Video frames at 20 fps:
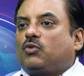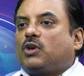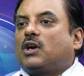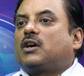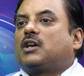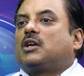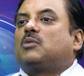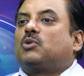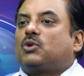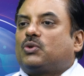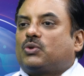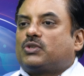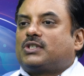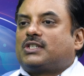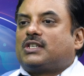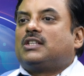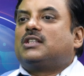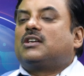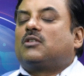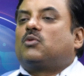we are able to
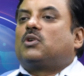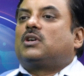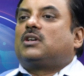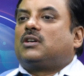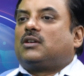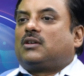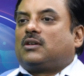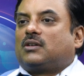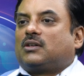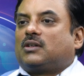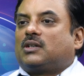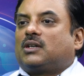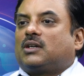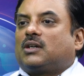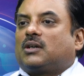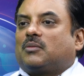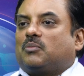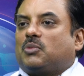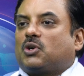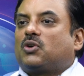see the world
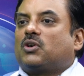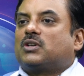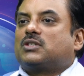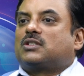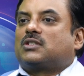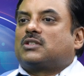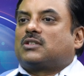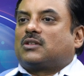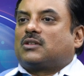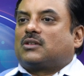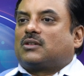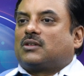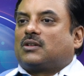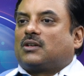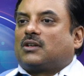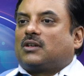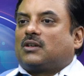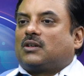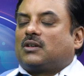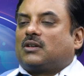because
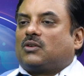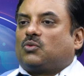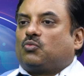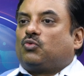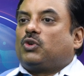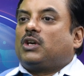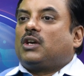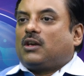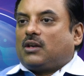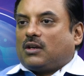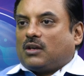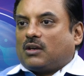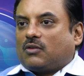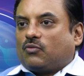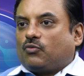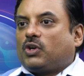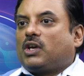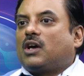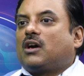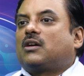we
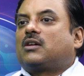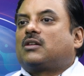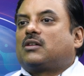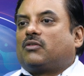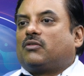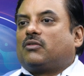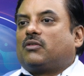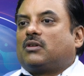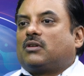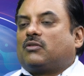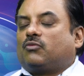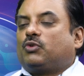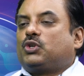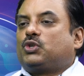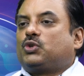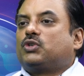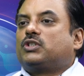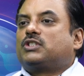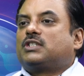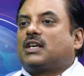
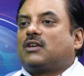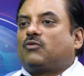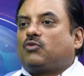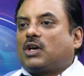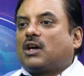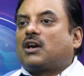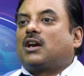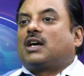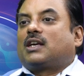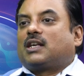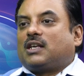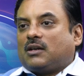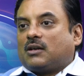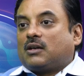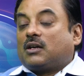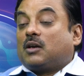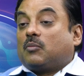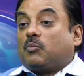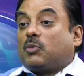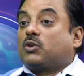should say we are lucky,
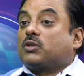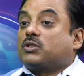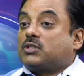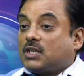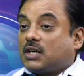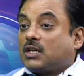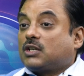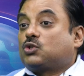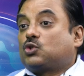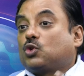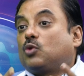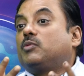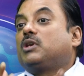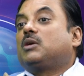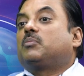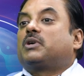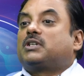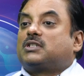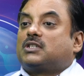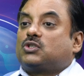because there are so
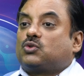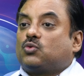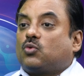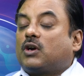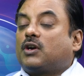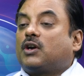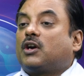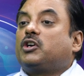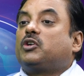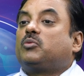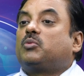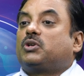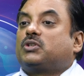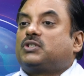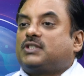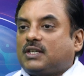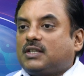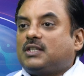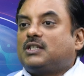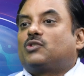many persons who are not able to
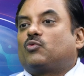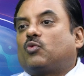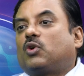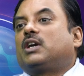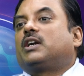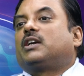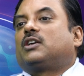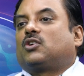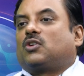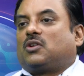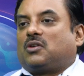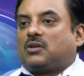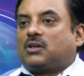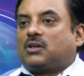see this world at all.